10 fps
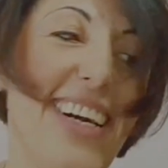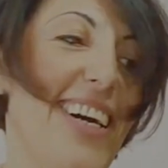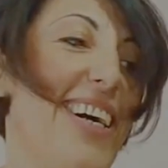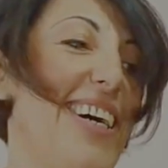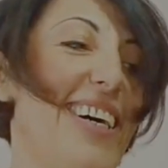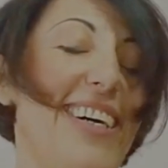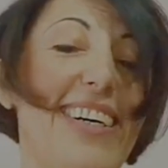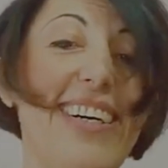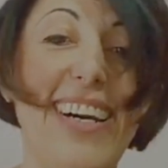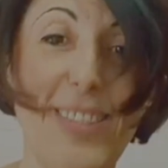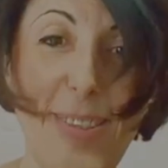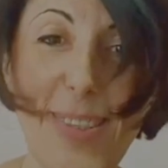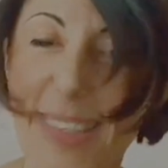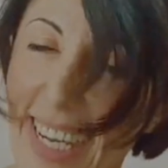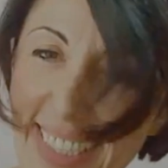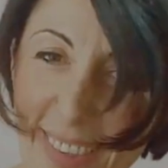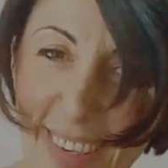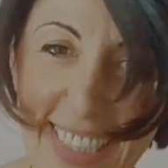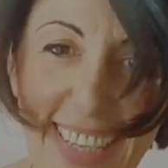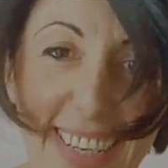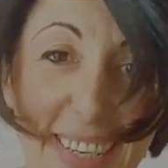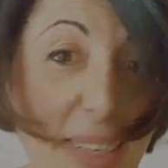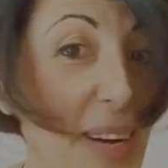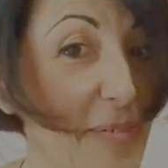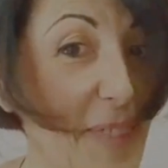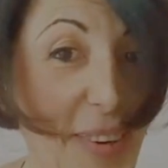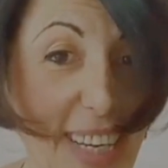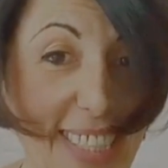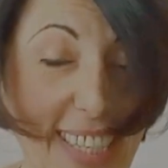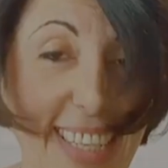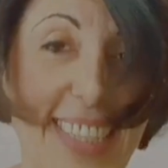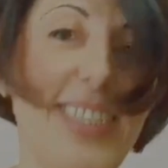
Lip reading: I know you guys are excited. I'm very excited.